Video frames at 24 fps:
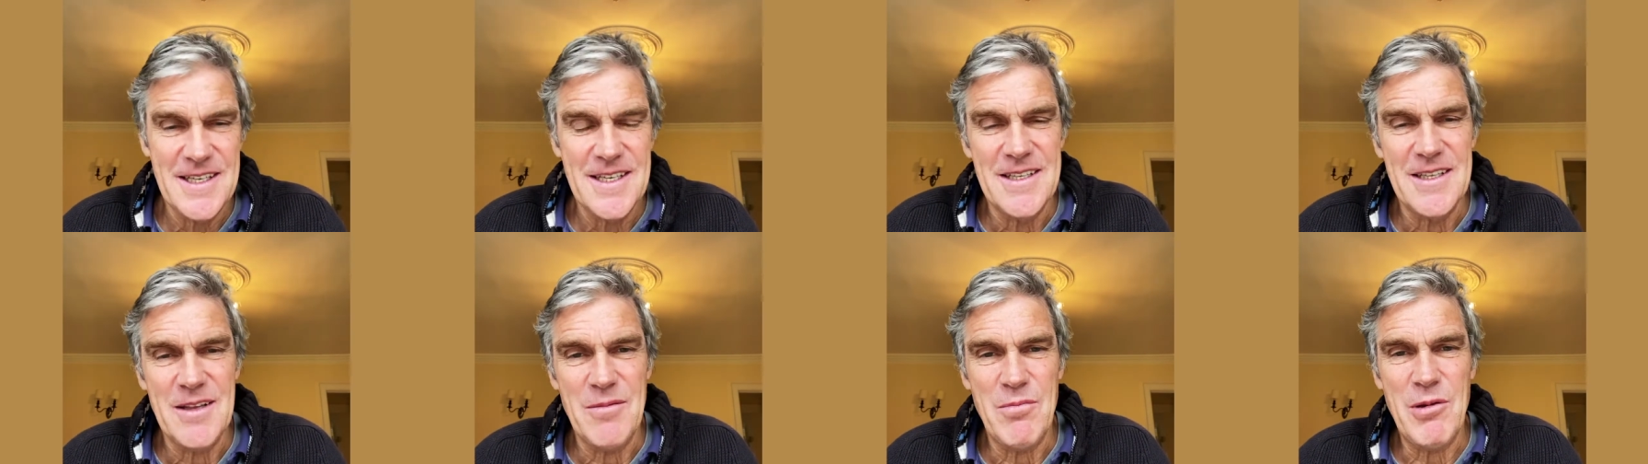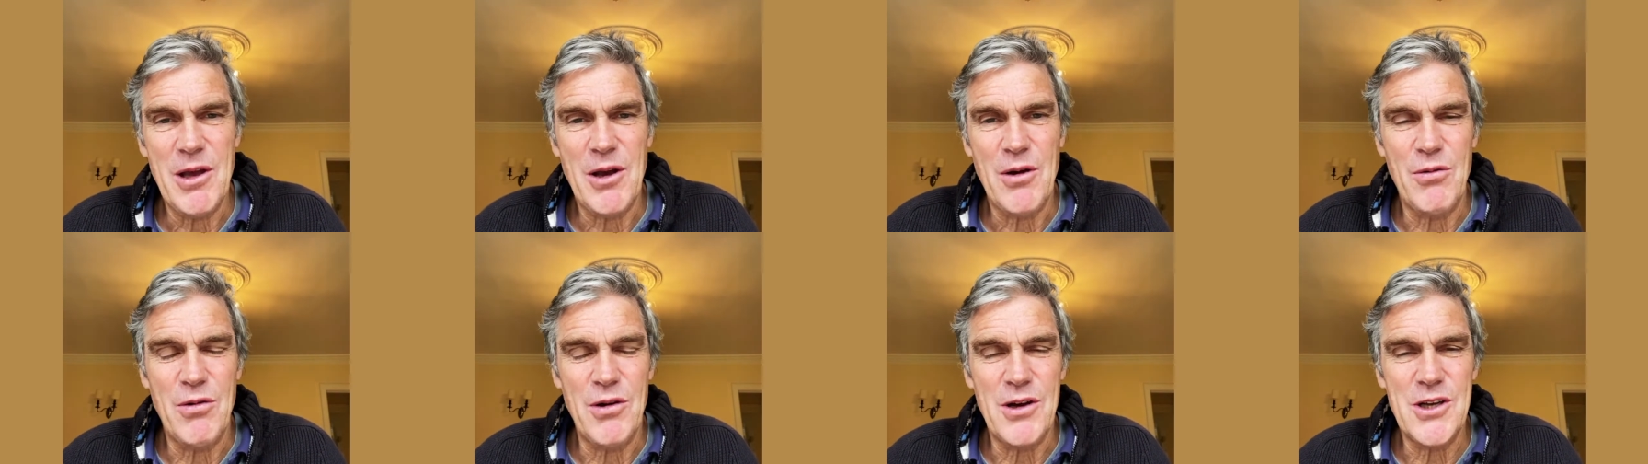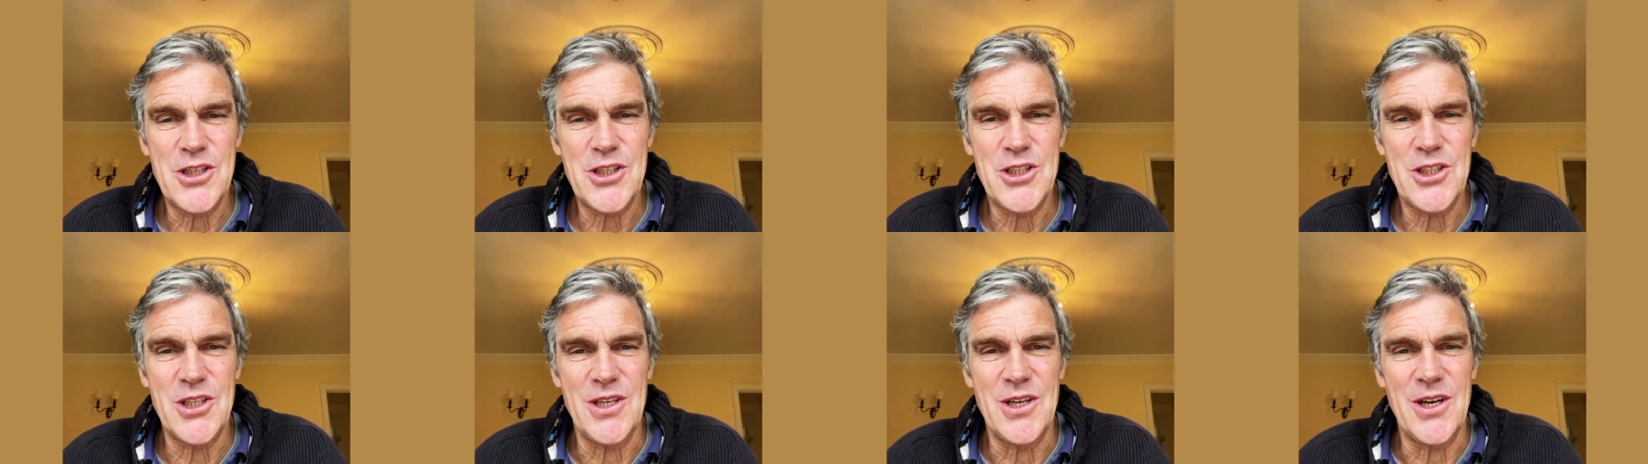the big
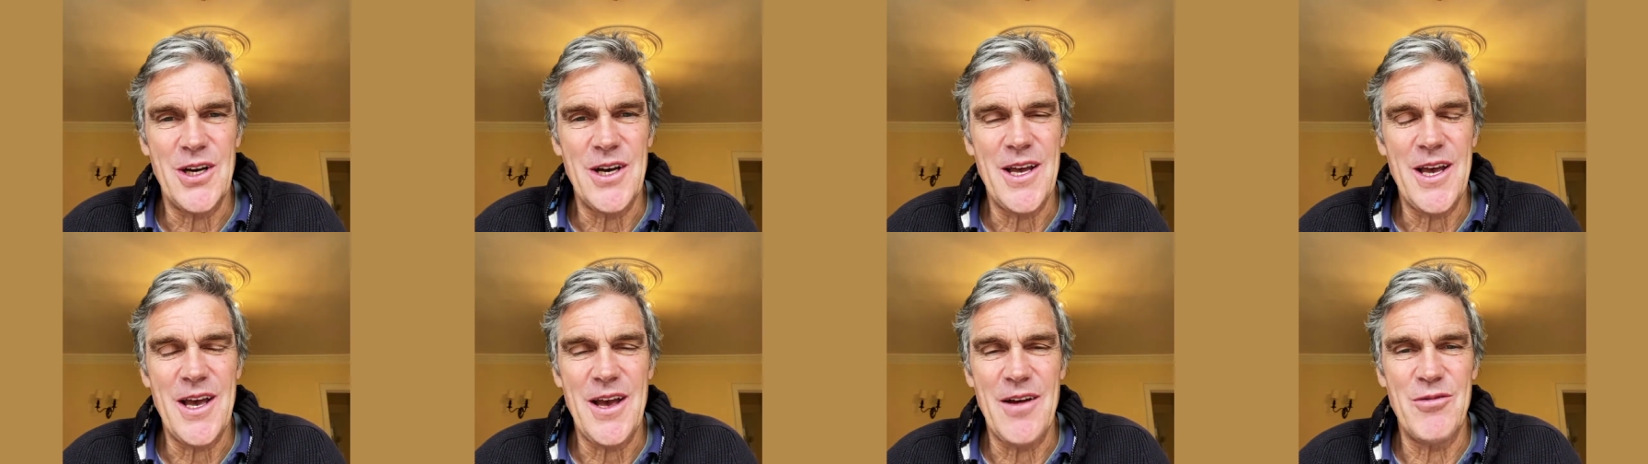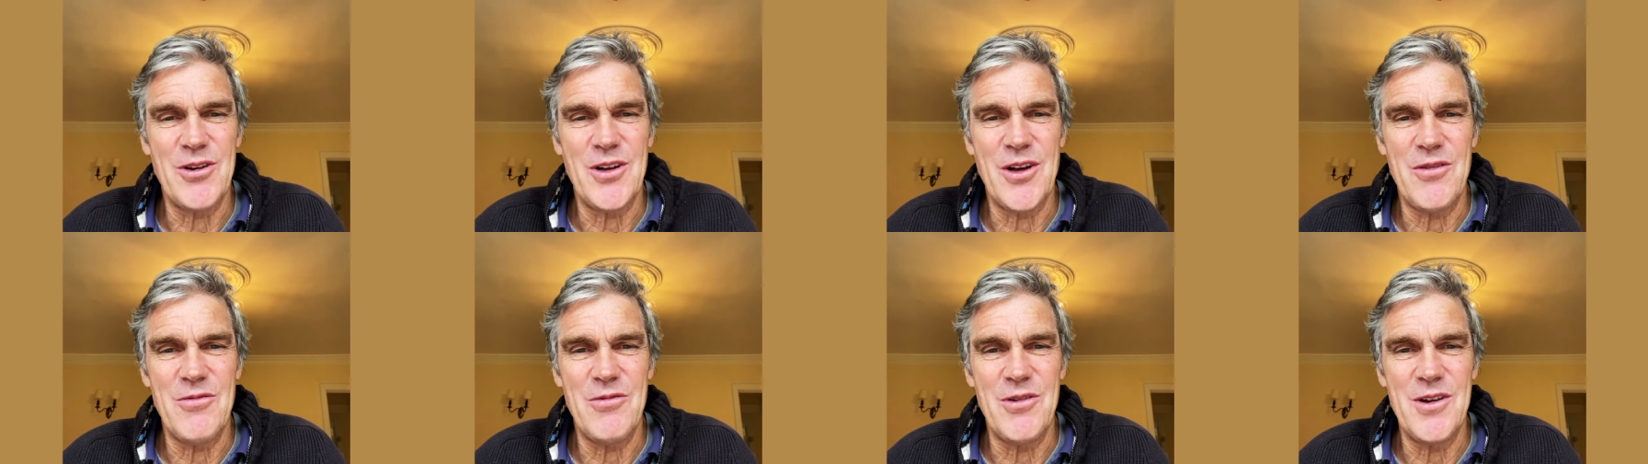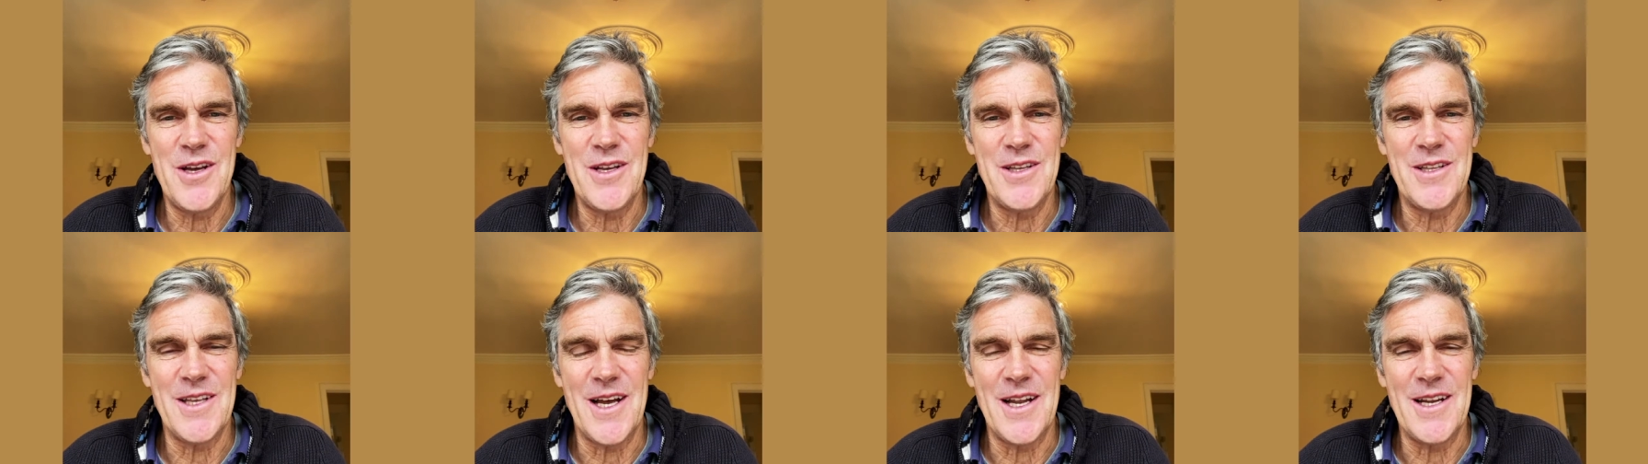question I have when I
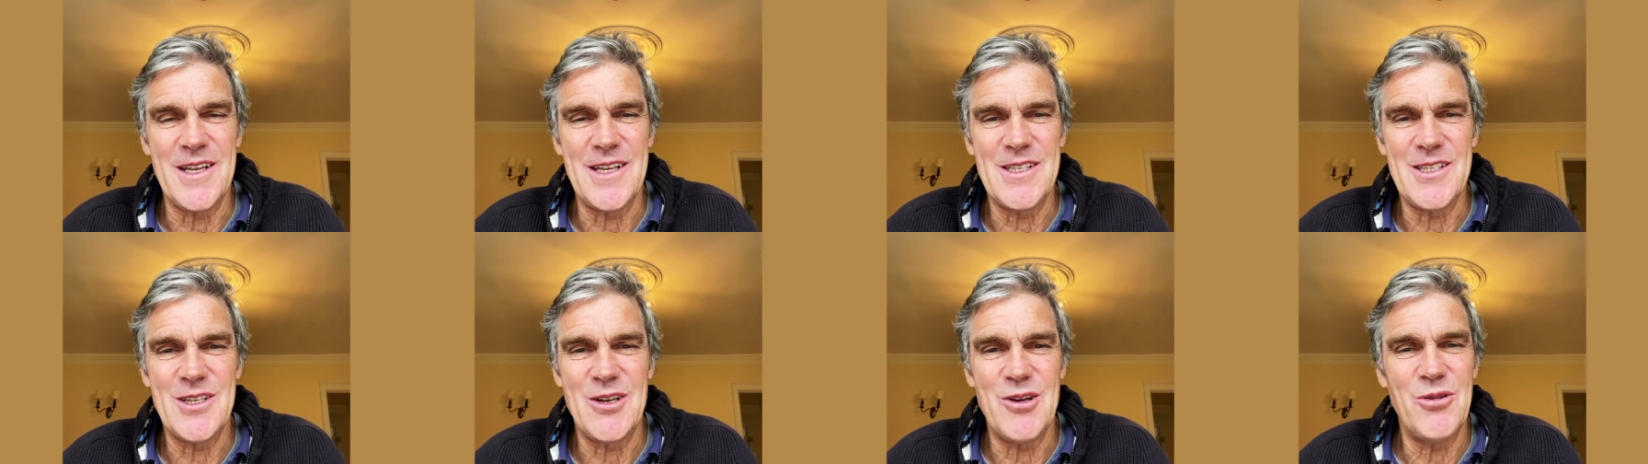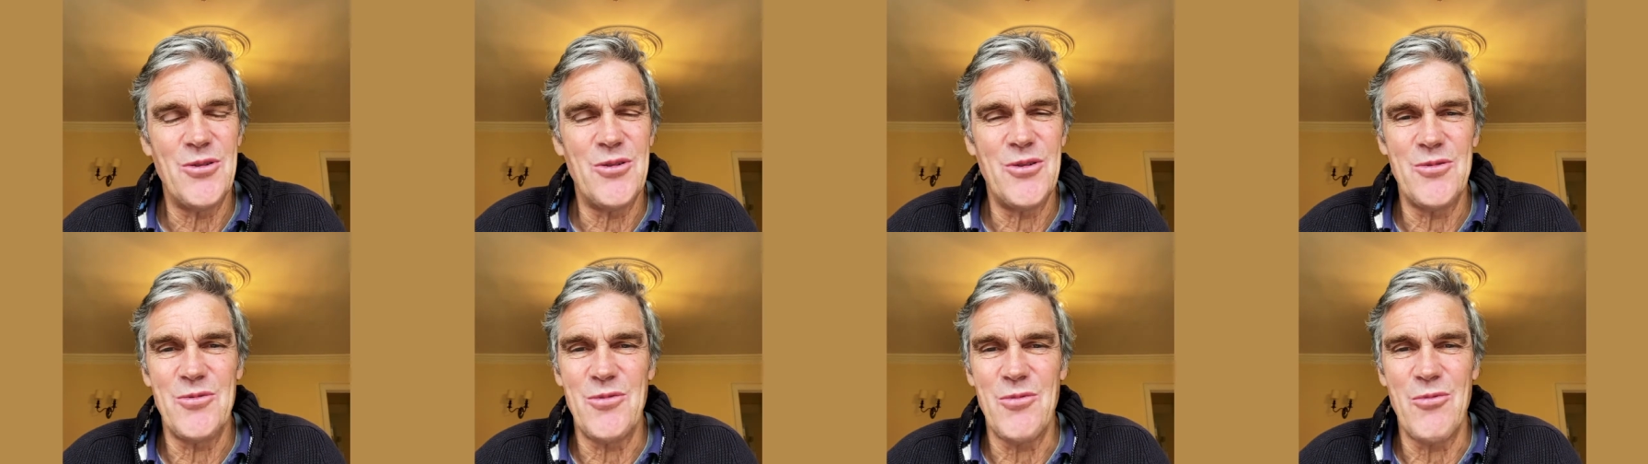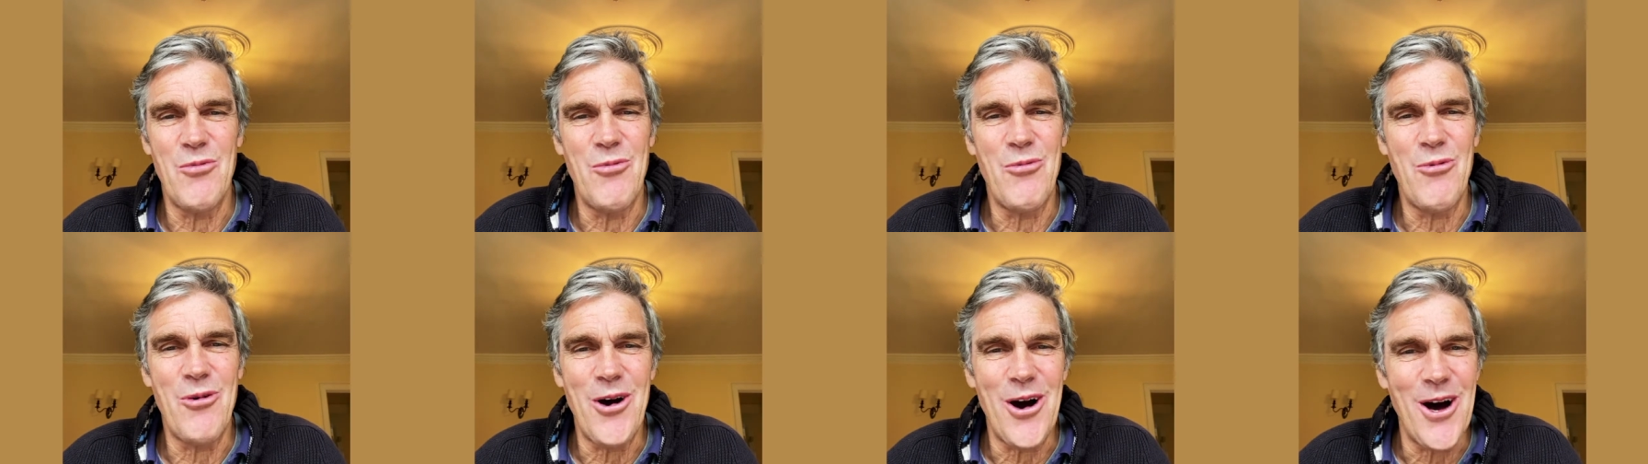read that is, Lord,
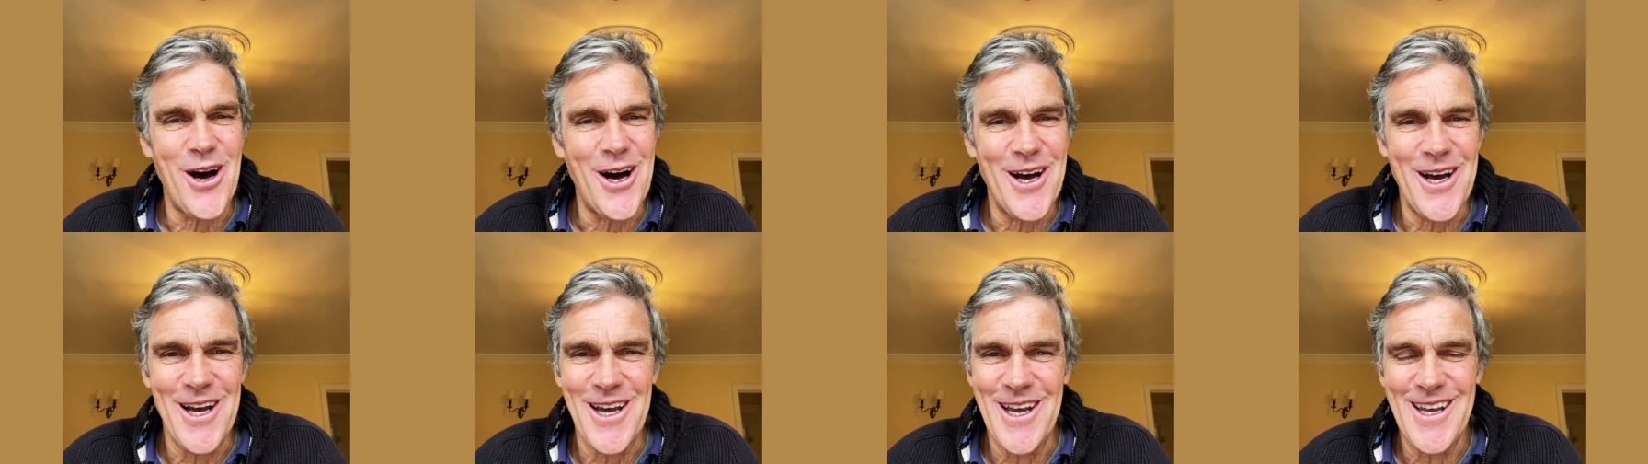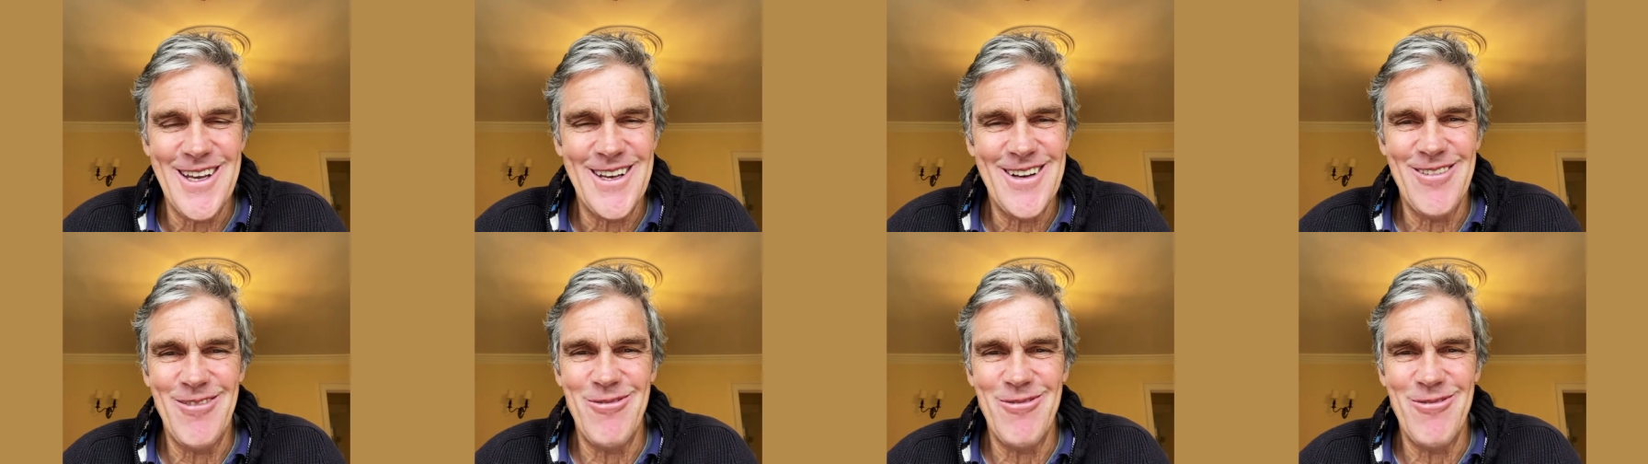why?